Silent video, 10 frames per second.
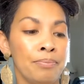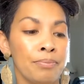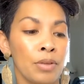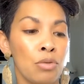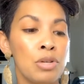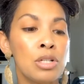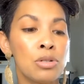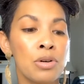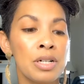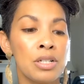
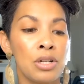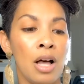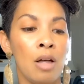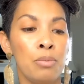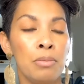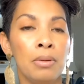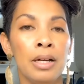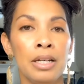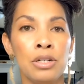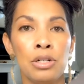resource to help you
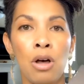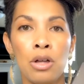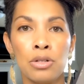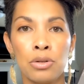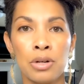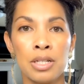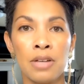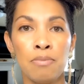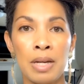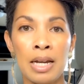plug into all sorts
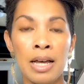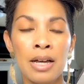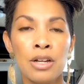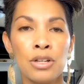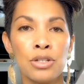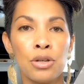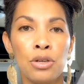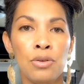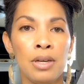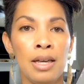of media so
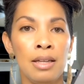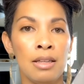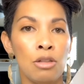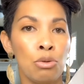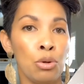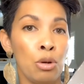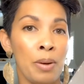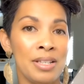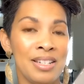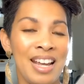you can get through your
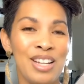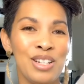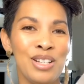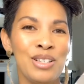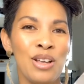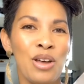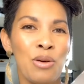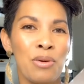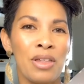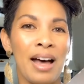presentations
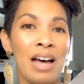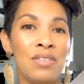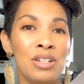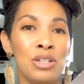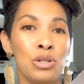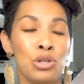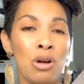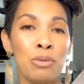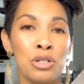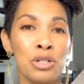without having to
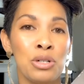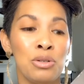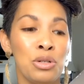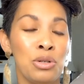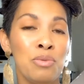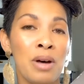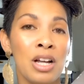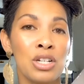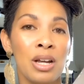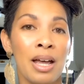troubleshoot too
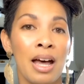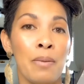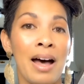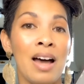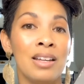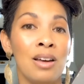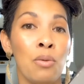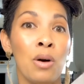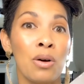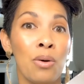much about how to get
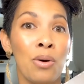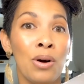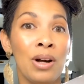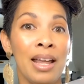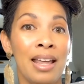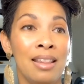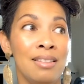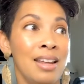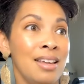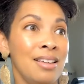what cord and,
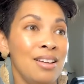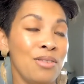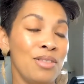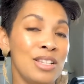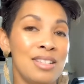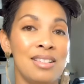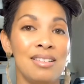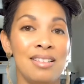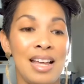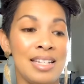you know, this
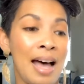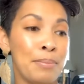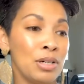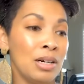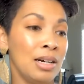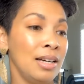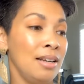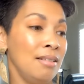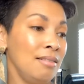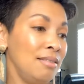adapter
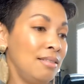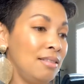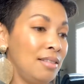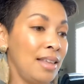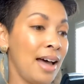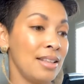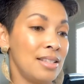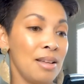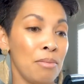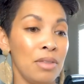and that
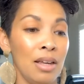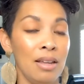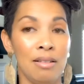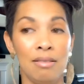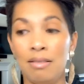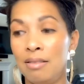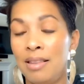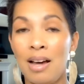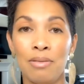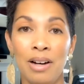something and
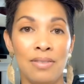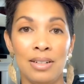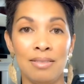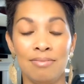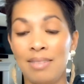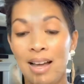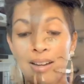that whatever. I don't